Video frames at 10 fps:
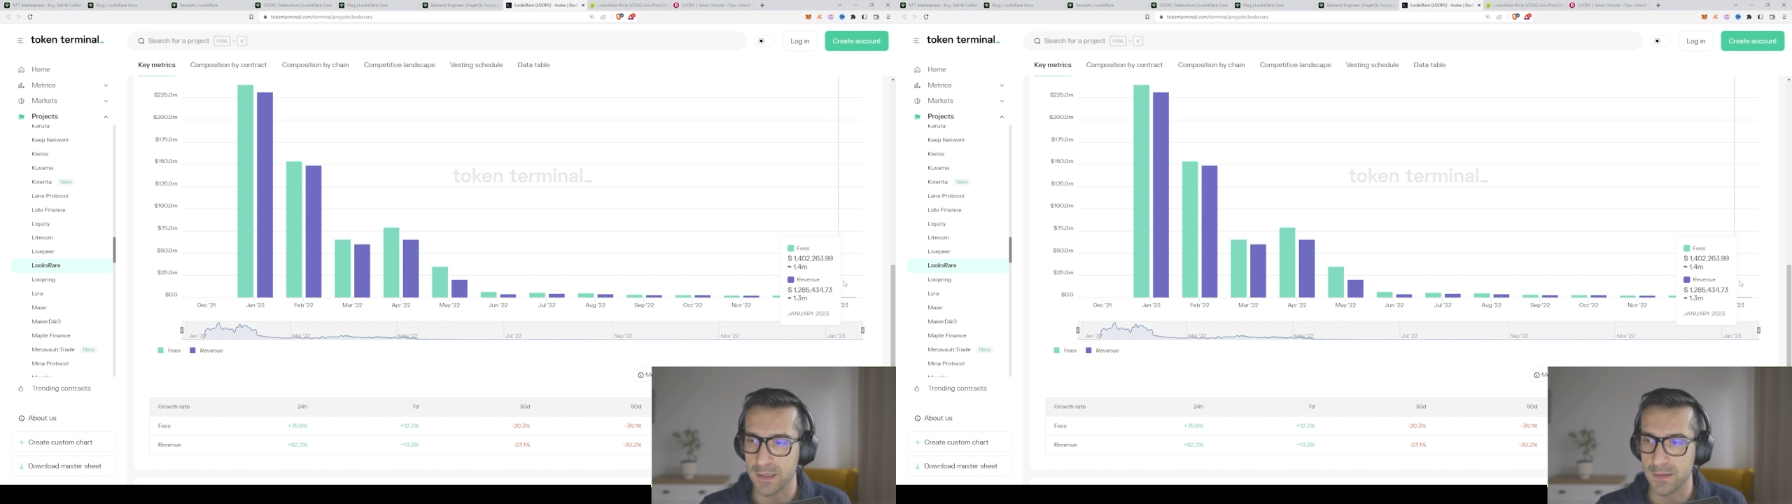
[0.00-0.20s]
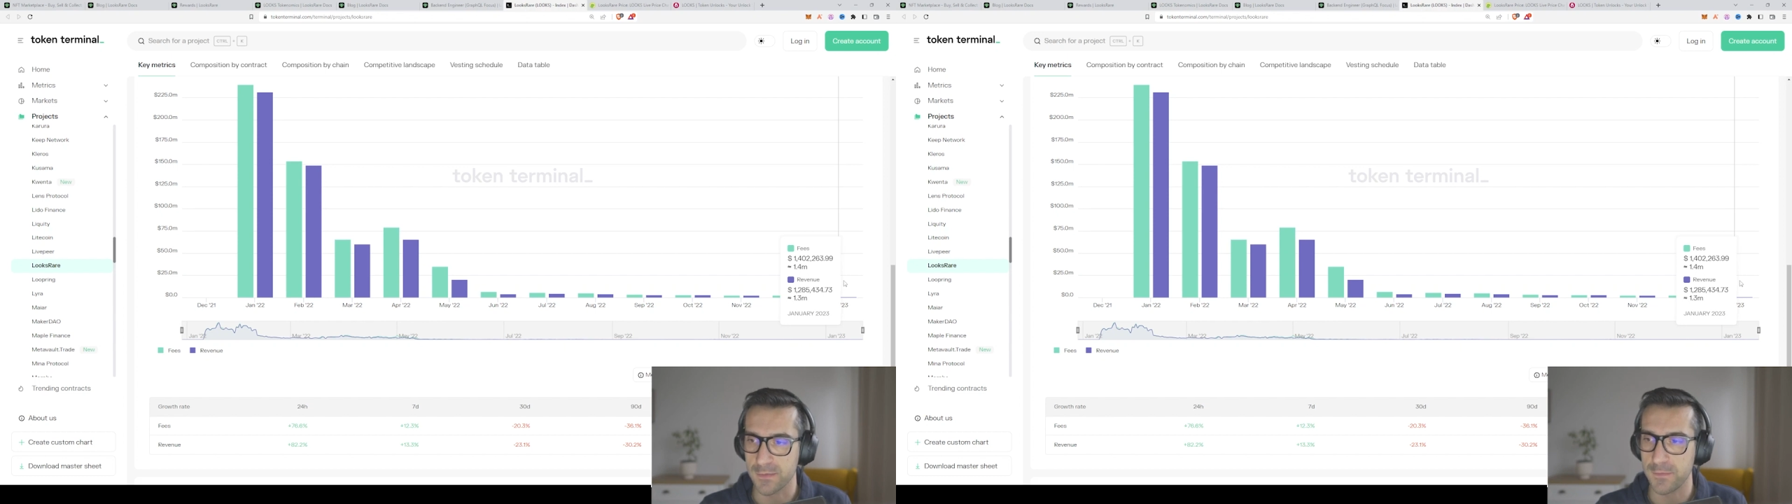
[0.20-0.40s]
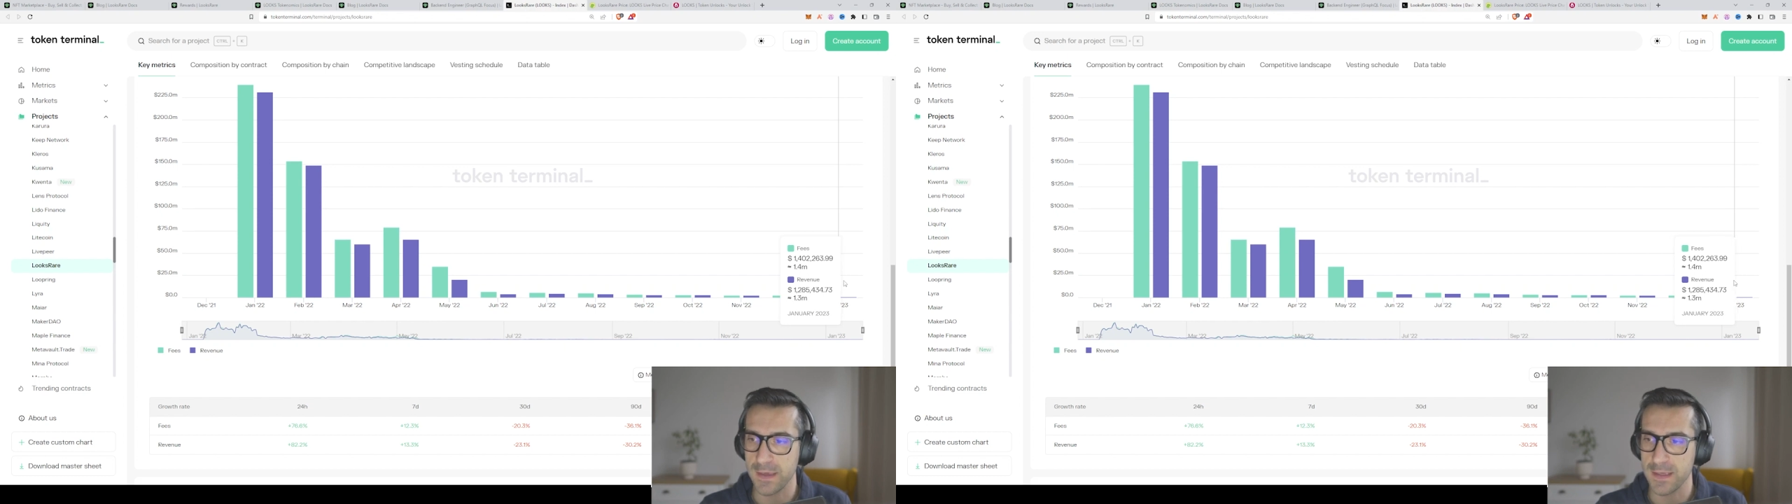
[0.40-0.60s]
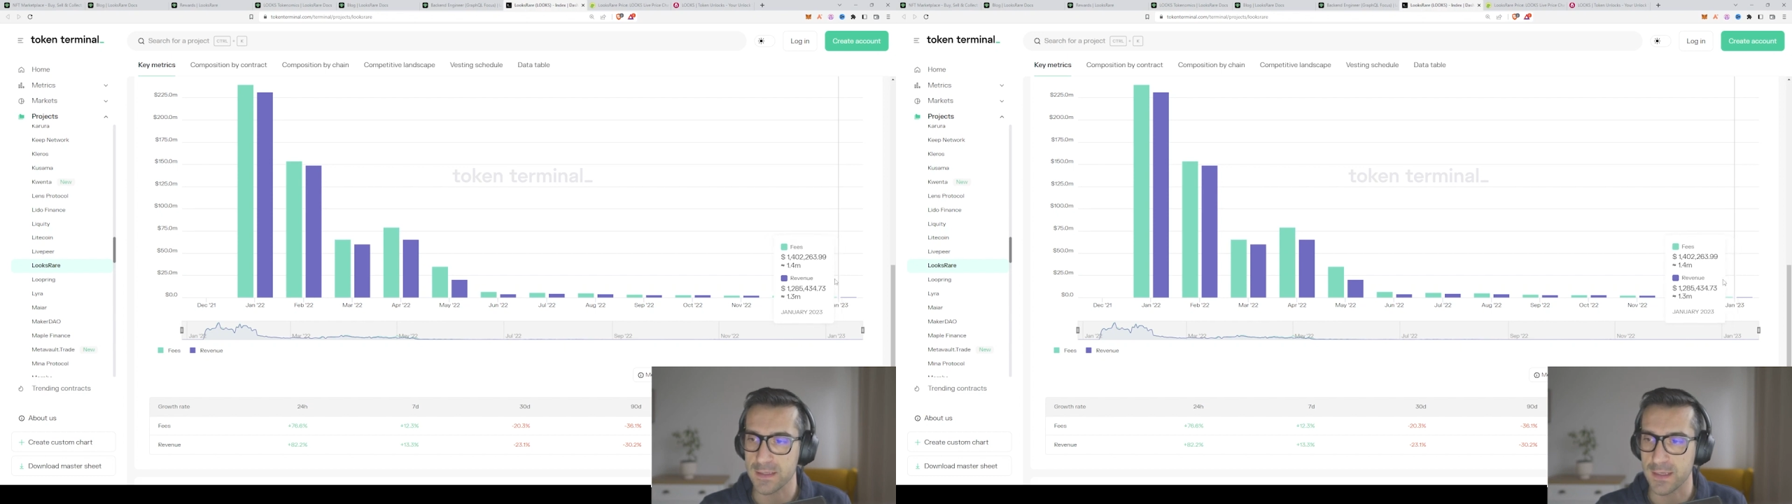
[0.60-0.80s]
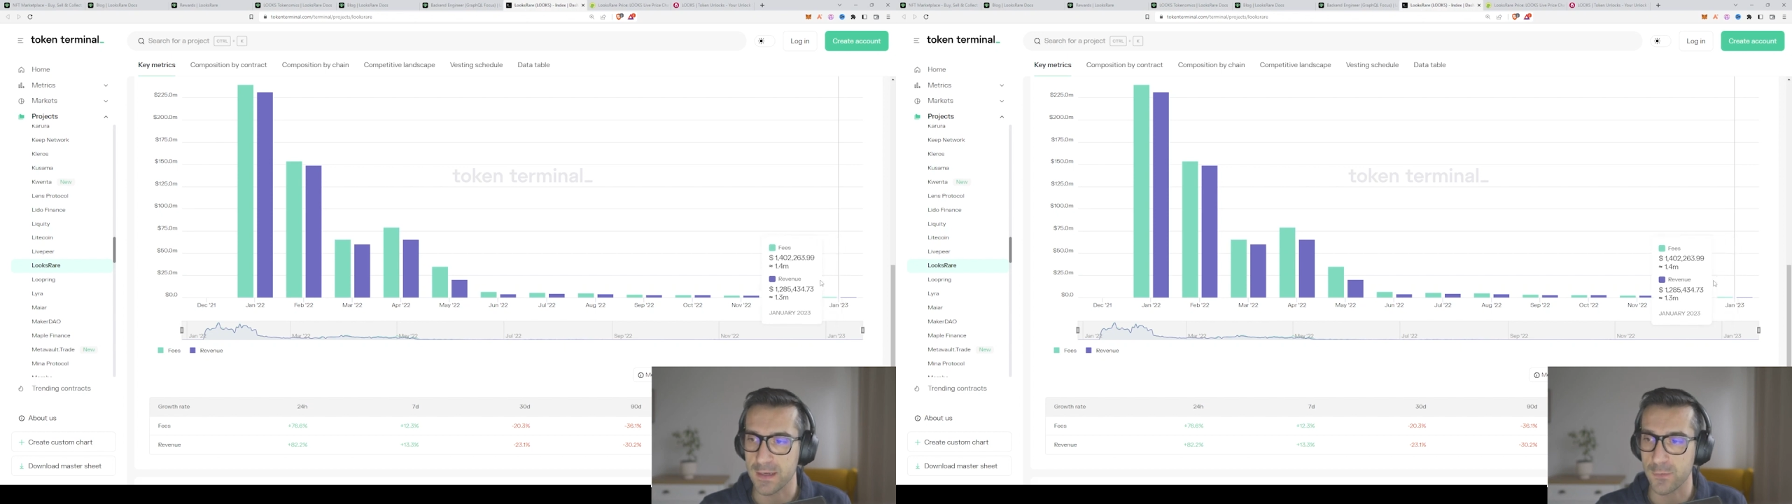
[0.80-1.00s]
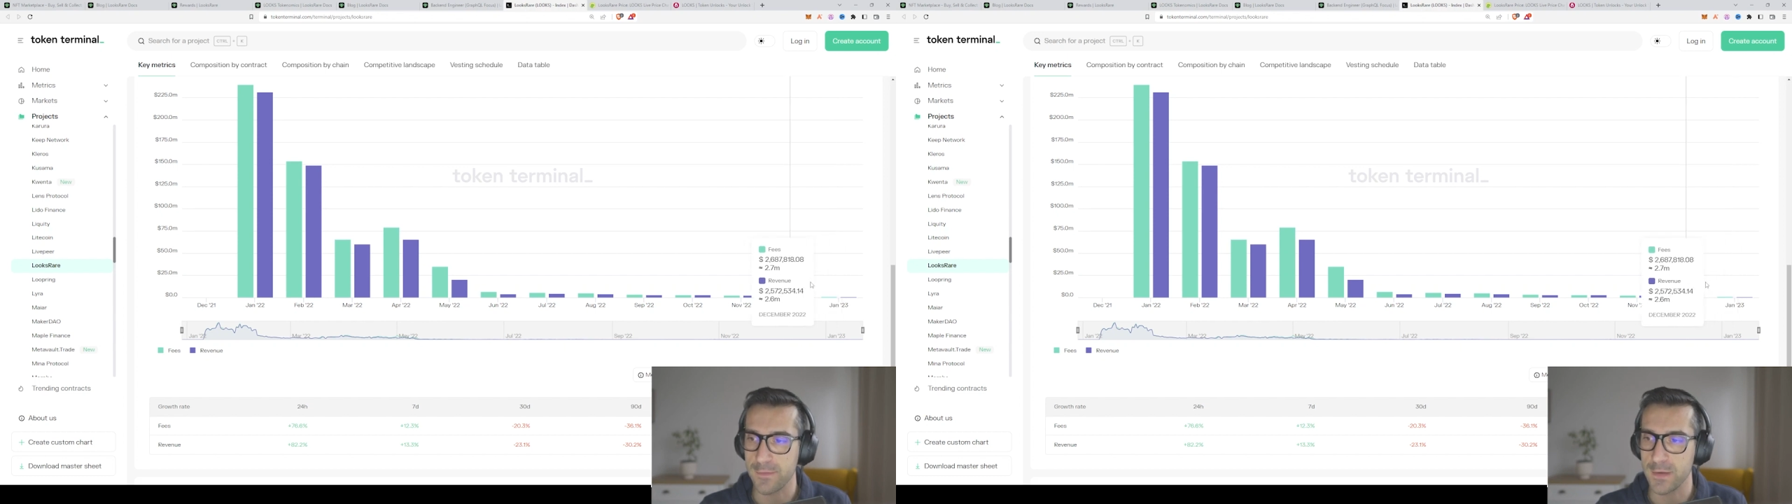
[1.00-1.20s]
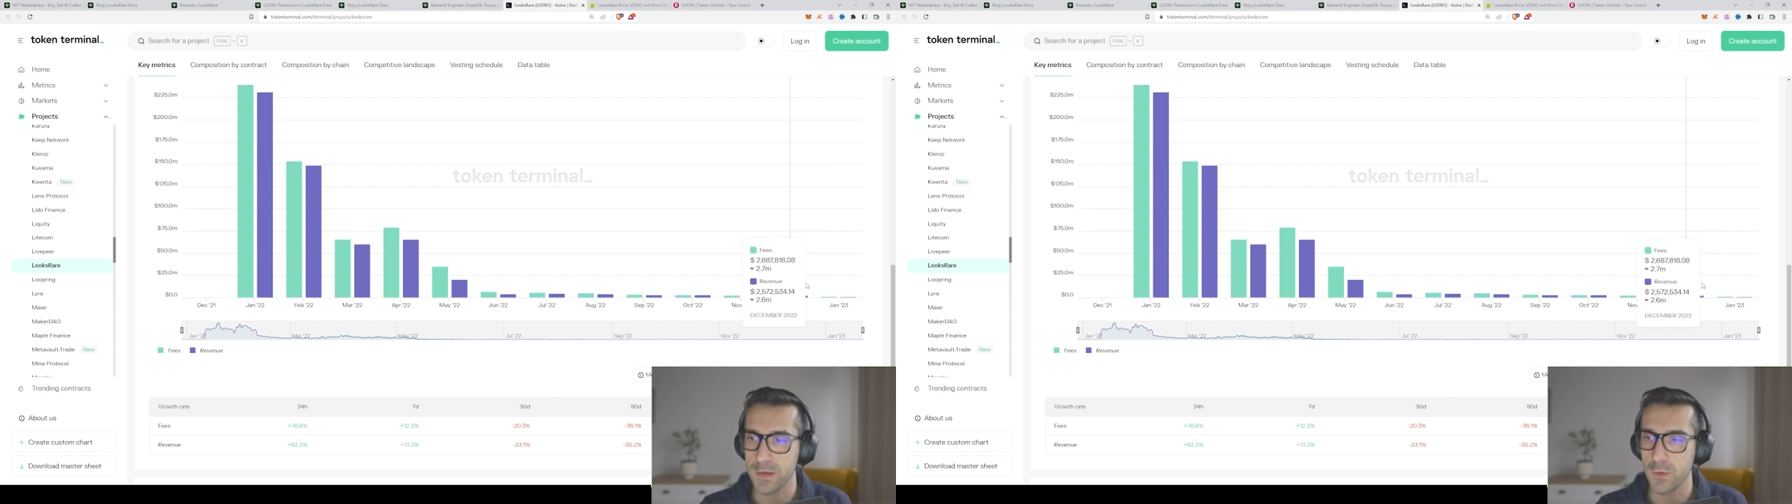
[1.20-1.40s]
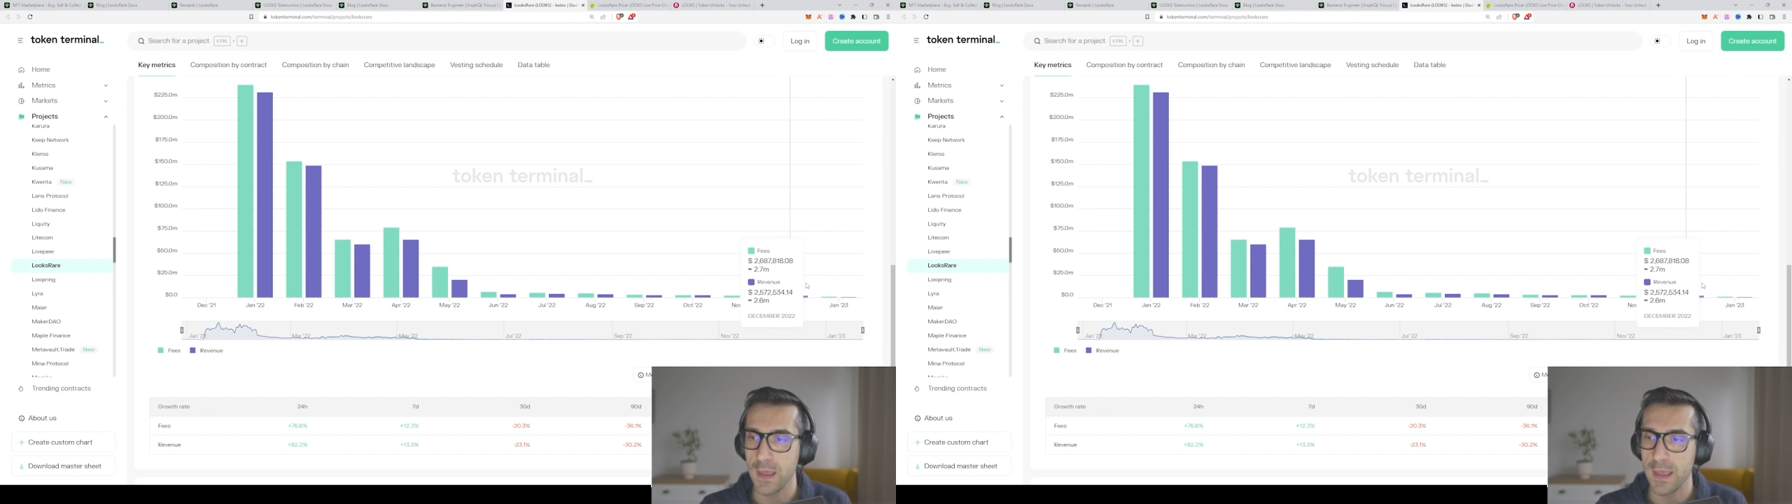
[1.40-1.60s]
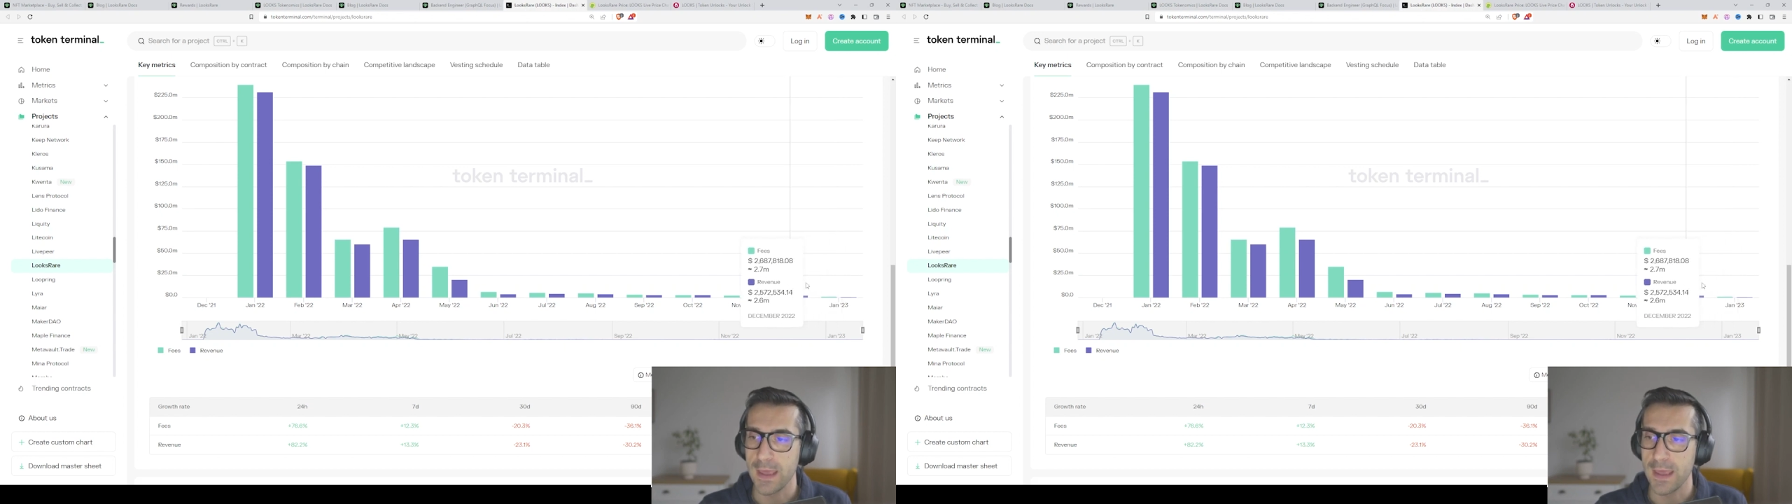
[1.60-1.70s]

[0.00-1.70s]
in fees and in revenue.